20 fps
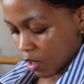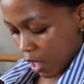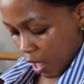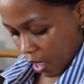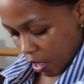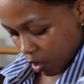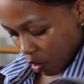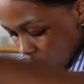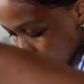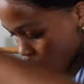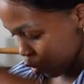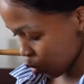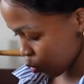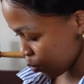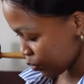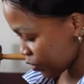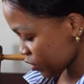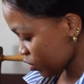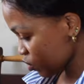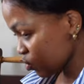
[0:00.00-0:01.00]
I
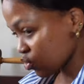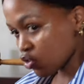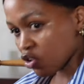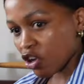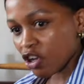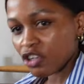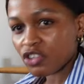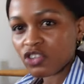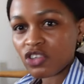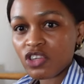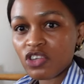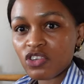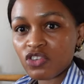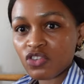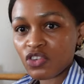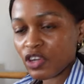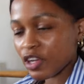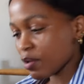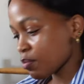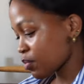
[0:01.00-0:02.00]
hope this skirt
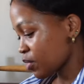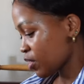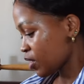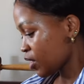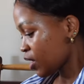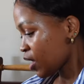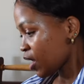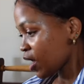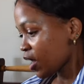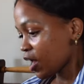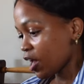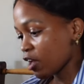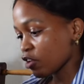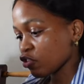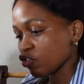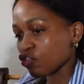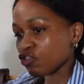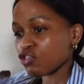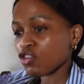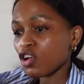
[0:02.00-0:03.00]
is gonna be
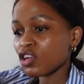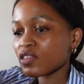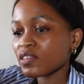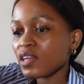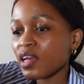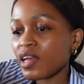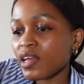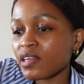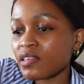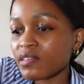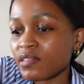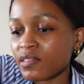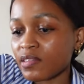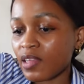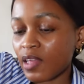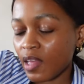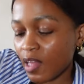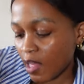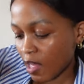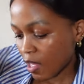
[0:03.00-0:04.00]
as short
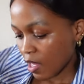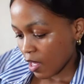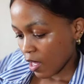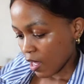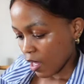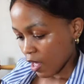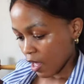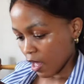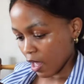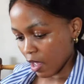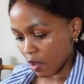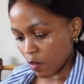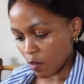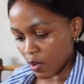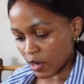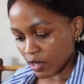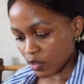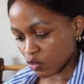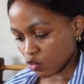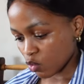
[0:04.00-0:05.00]
as I
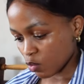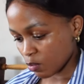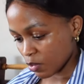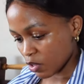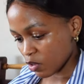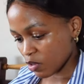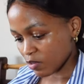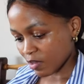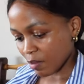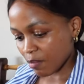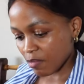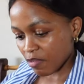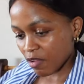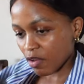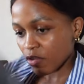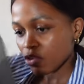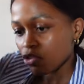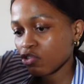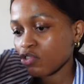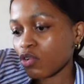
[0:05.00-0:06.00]
want it to be, because I'm
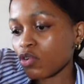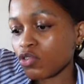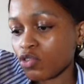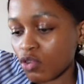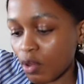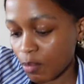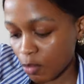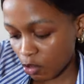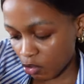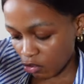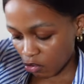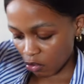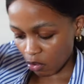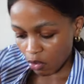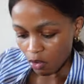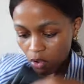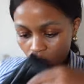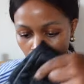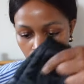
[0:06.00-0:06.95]
very short, so I'm not sure.